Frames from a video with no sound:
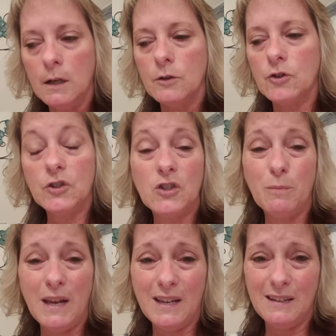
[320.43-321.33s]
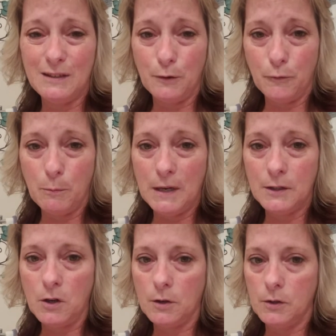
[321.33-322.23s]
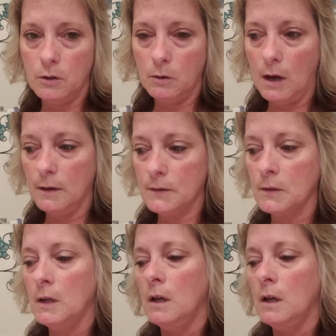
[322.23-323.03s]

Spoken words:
just to make it easier for me to talk to you guys.